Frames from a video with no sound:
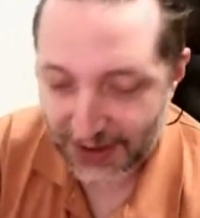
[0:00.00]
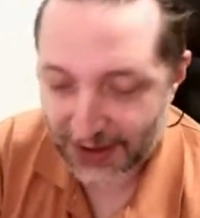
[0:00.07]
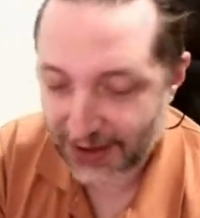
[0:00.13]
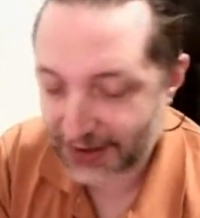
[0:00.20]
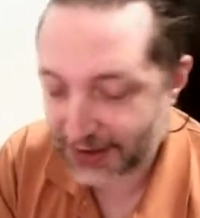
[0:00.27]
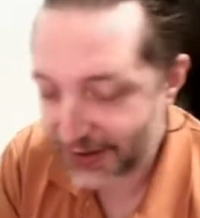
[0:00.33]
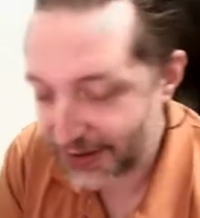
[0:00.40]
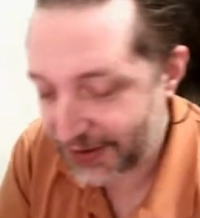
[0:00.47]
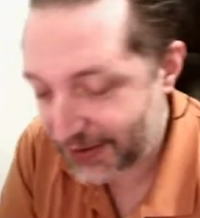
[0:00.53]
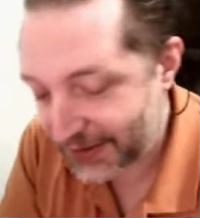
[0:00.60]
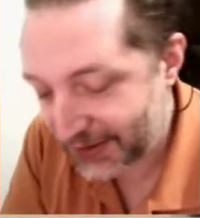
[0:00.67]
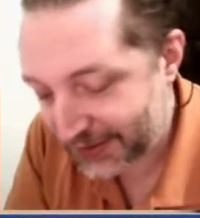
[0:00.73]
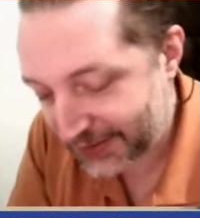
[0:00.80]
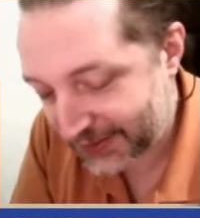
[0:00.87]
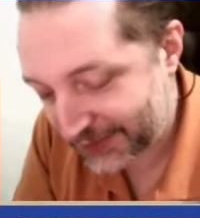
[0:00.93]
Red Sump
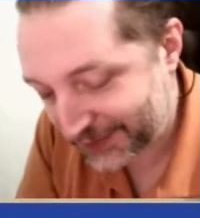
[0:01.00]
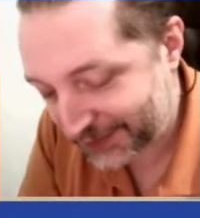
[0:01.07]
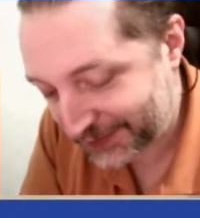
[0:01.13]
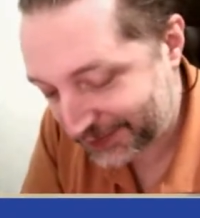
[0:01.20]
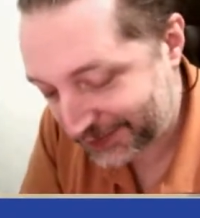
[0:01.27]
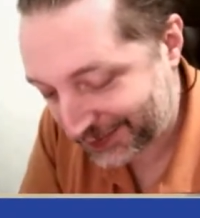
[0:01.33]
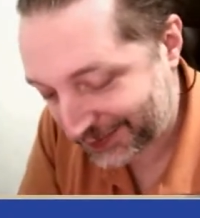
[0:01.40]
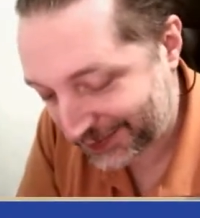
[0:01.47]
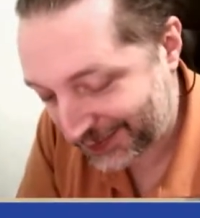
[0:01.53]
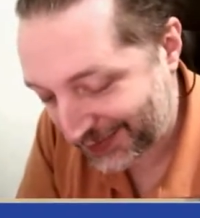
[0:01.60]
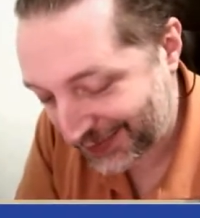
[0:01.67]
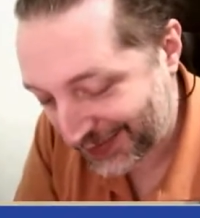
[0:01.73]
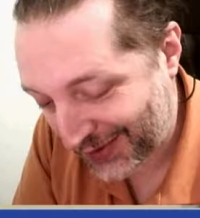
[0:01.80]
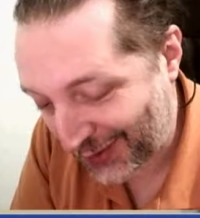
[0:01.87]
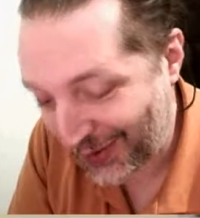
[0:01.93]
is like
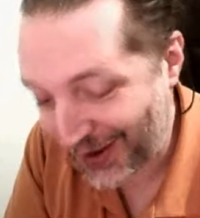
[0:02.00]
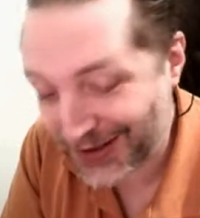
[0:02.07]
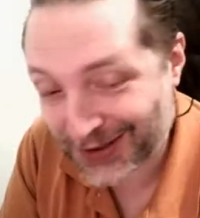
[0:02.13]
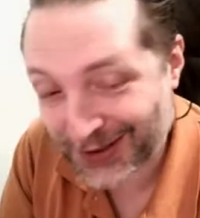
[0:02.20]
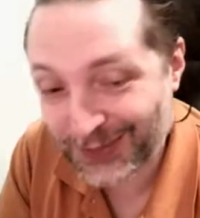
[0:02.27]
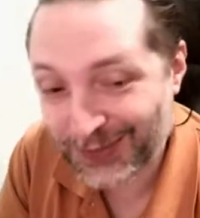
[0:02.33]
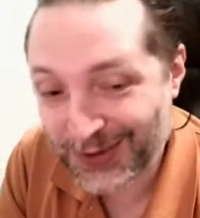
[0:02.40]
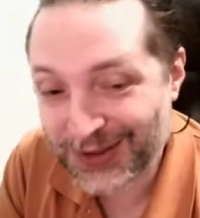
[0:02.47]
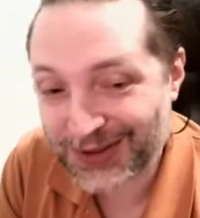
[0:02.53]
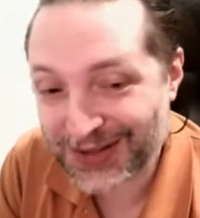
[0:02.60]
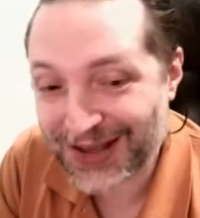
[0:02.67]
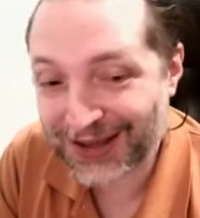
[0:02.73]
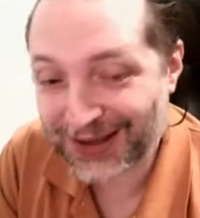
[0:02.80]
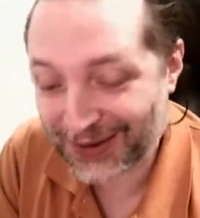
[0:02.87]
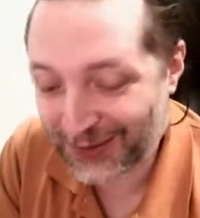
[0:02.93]
really nasty.
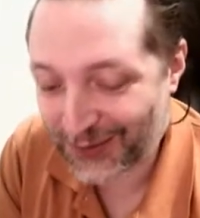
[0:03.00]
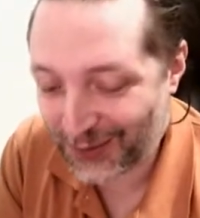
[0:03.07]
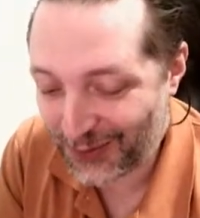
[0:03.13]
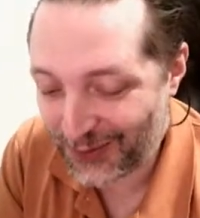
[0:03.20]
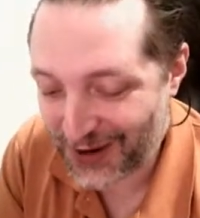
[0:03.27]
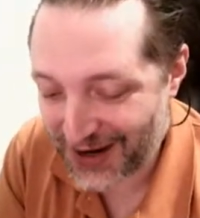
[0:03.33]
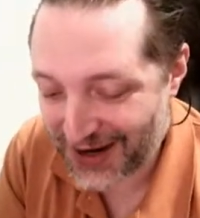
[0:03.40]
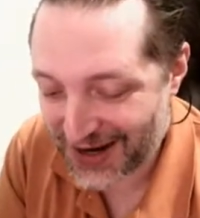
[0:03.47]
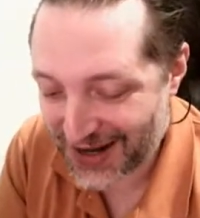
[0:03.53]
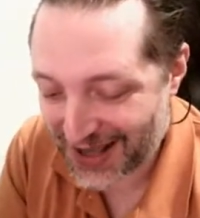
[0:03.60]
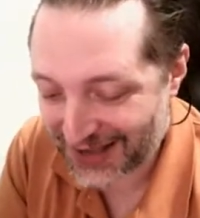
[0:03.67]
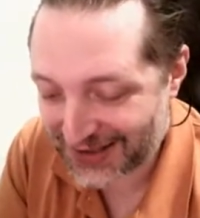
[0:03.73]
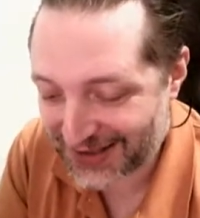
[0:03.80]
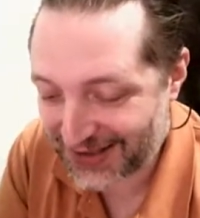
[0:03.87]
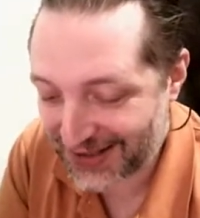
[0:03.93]

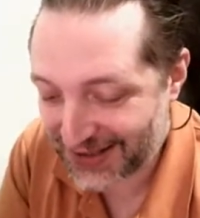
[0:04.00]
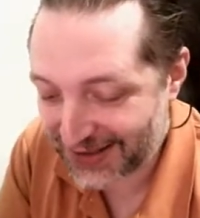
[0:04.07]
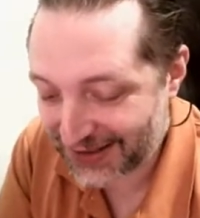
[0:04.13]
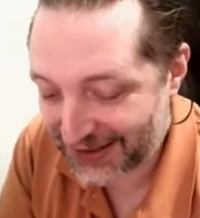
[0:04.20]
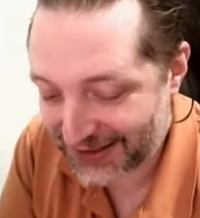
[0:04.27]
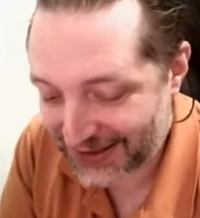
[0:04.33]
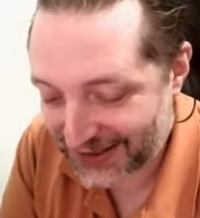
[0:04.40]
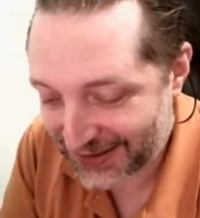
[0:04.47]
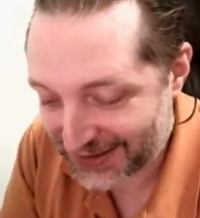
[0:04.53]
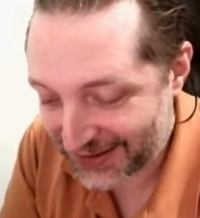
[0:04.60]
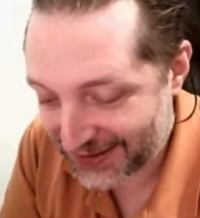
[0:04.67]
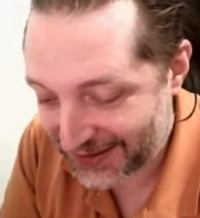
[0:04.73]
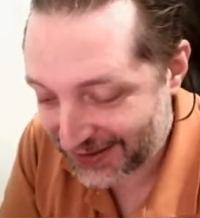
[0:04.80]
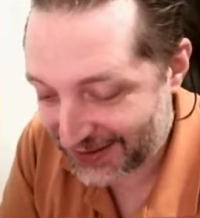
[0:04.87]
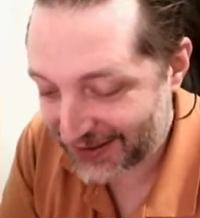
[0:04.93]
So
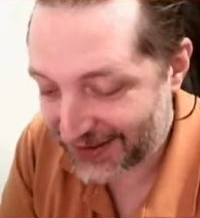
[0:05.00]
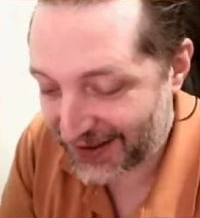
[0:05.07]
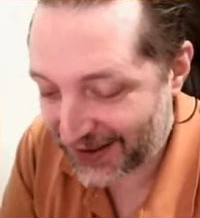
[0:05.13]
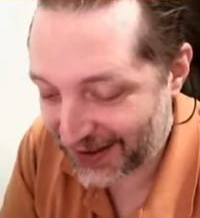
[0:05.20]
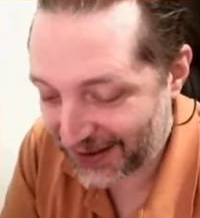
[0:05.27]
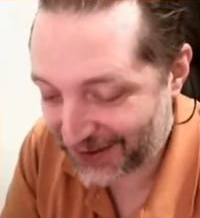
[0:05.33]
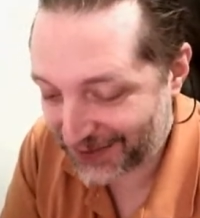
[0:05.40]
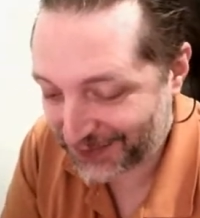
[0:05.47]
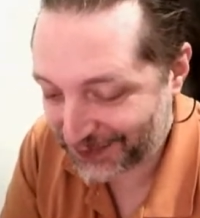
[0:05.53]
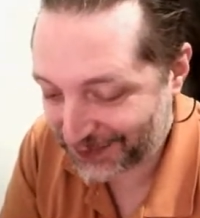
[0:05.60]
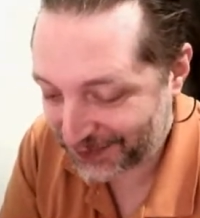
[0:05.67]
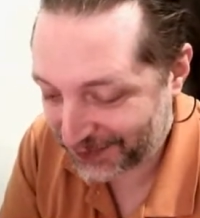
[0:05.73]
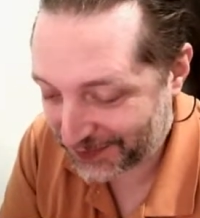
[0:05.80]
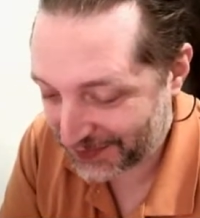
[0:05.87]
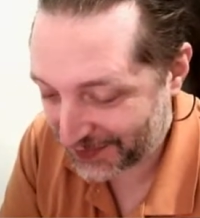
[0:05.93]
I would
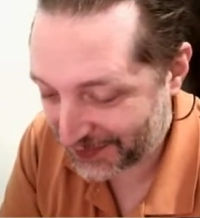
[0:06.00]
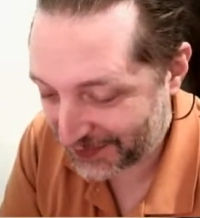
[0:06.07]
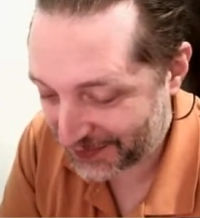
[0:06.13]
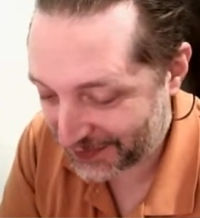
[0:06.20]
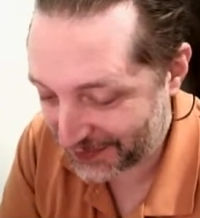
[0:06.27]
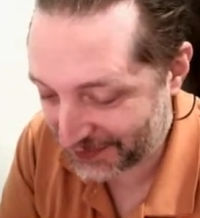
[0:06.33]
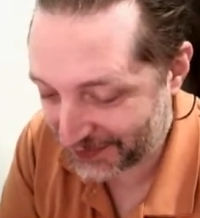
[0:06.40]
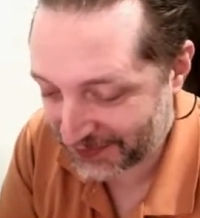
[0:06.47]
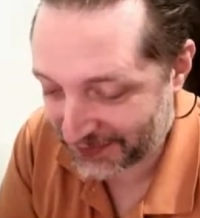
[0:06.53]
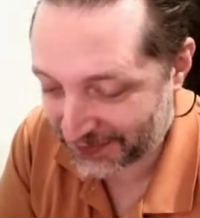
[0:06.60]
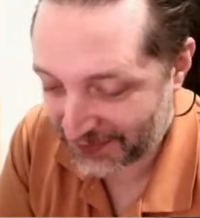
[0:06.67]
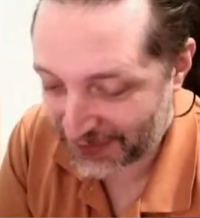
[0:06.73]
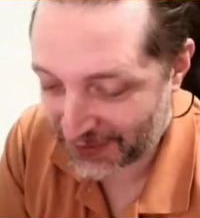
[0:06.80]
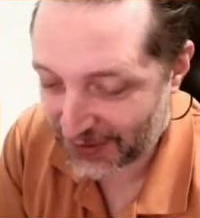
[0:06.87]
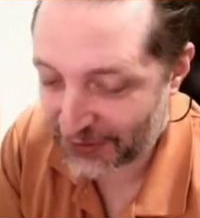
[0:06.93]
I think I would
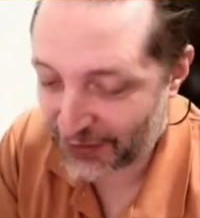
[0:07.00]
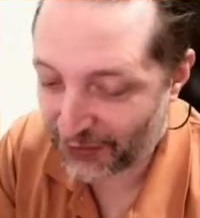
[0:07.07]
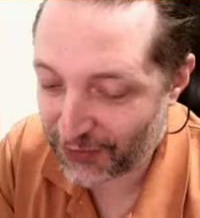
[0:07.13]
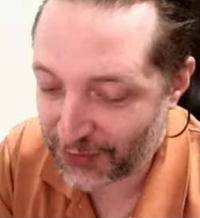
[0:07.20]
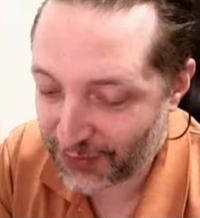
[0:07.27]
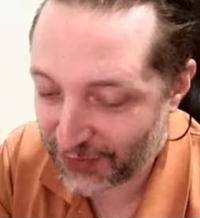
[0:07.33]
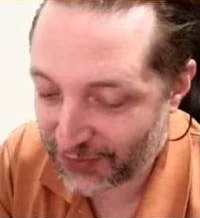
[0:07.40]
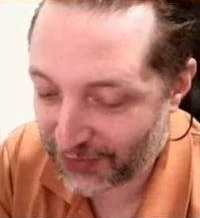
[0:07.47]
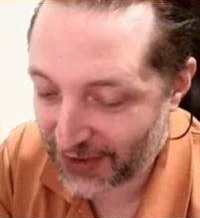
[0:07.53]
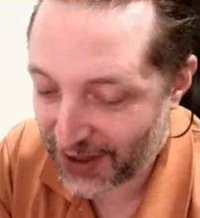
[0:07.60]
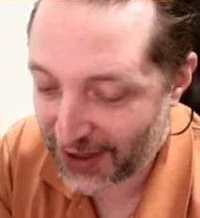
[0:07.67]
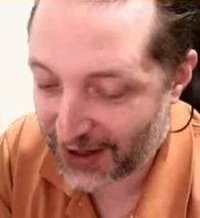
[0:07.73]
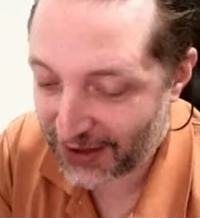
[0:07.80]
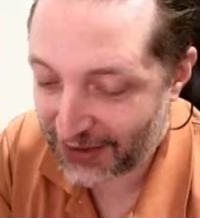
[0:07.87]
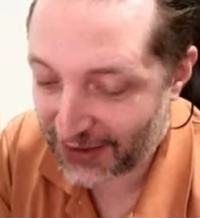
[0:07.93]
rank like that.
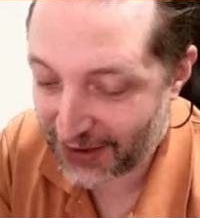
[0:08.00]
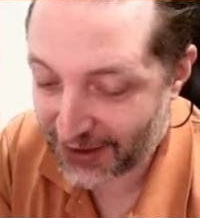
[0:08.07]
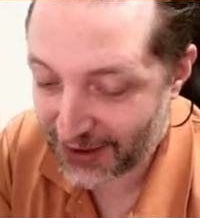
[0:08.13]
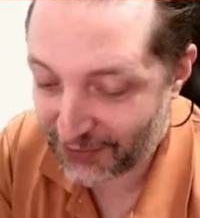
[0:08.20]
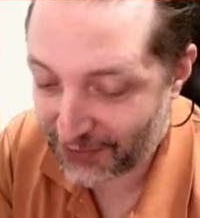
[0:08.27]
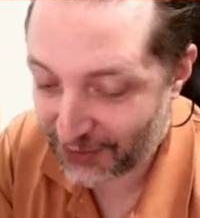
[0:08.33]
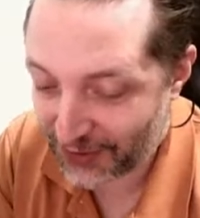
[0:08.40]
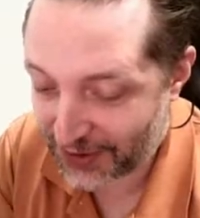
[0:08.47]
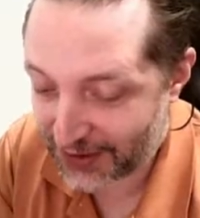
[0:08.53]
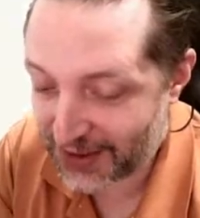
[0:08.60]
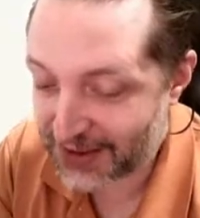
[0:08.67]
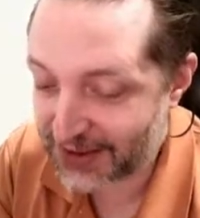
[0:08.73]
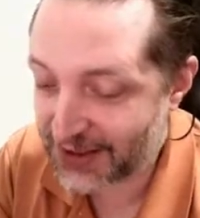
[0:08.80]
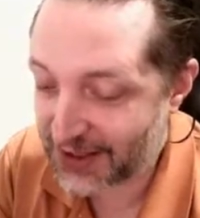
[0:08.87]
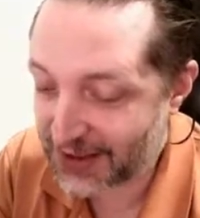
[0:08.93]
CG Red
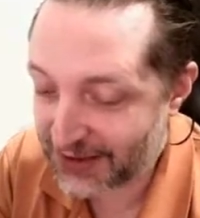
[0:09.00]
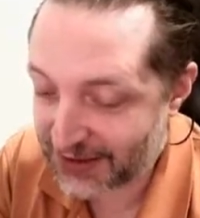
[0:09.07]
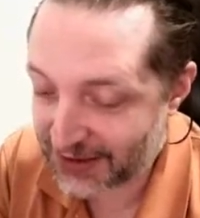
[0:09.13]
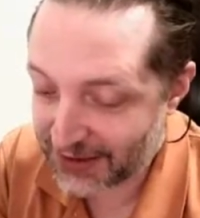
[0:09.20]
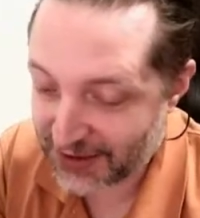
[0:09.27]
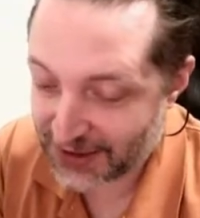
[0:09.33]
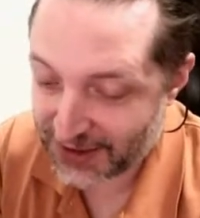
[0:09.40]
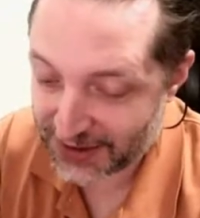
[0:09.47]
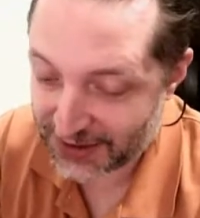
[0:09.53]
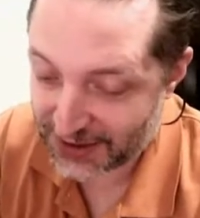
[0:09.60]
Sump Snapshot.